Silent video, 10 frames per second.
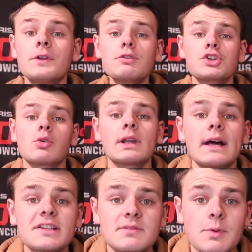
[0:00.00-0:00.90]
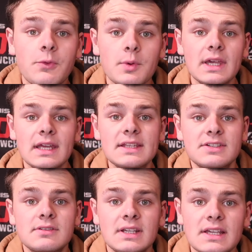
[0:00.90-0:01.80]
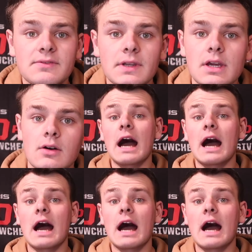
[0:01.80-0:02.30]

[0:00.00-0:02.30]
Few short announcements before we get into today's video.